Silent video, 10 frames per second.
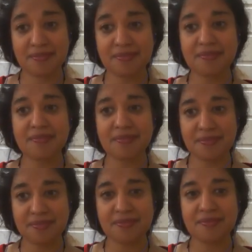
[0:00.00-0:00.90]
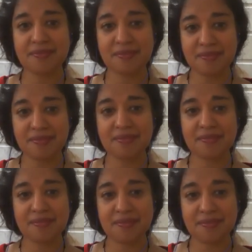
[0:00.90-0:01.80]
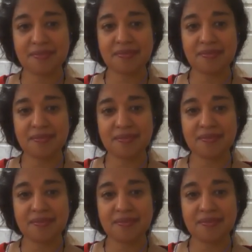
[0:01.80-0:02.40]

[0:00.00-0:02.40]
(not speaking)